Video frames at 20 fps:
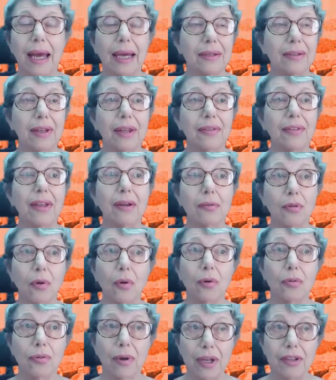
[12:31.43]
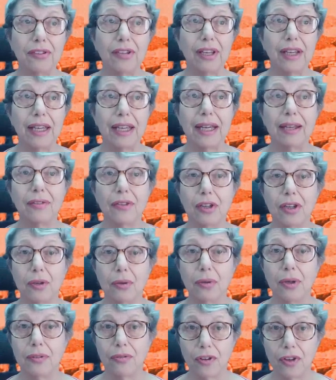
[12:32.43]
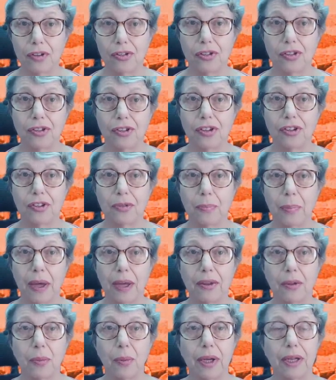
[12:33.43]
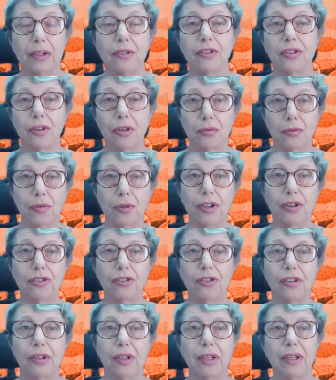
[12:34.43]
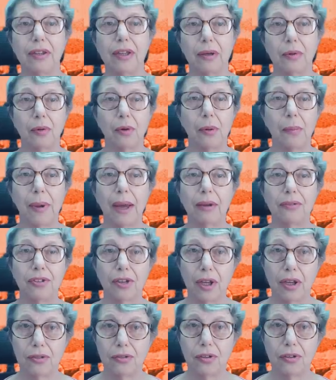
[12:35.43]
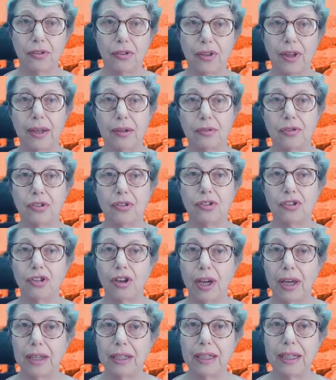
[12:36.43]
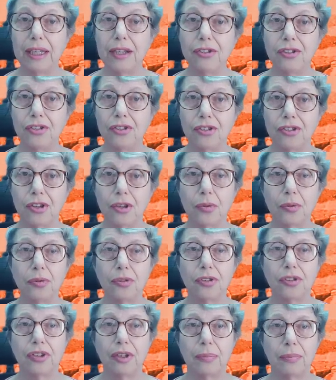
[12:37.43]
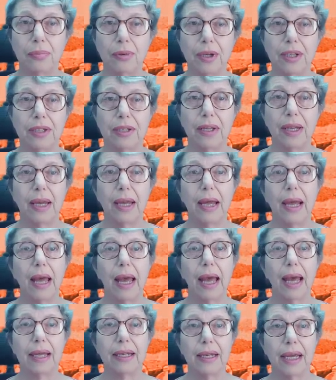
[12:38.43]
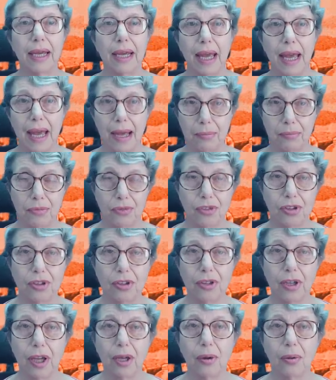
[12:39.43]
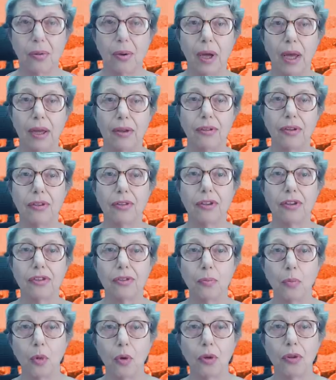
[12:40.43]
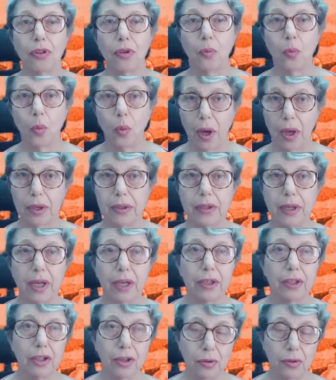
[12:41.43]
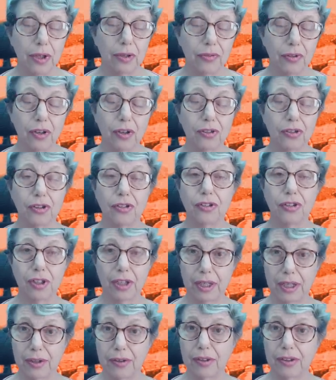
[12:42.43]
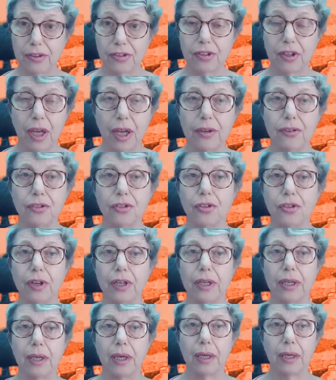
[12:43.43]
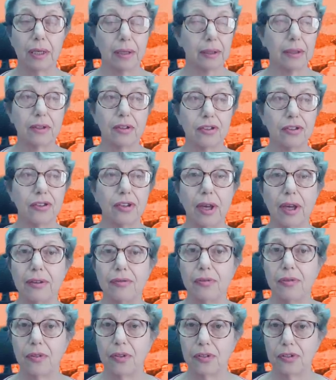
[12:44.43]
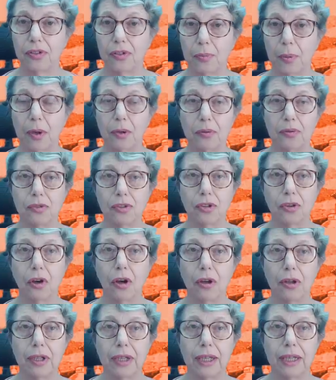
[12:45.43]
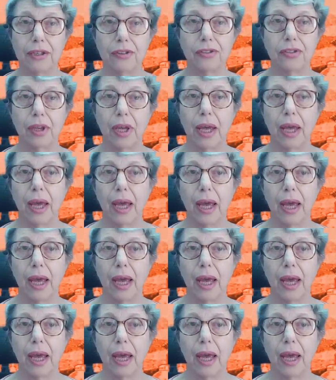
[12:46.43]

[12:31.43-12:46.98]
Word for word: And they're already in the universities, by the way. Until recently, there were about 100,000 Chinese students in Britain. And I happen to know that there's more than one university in this country, because uh, I've uh, spoken to colleagues.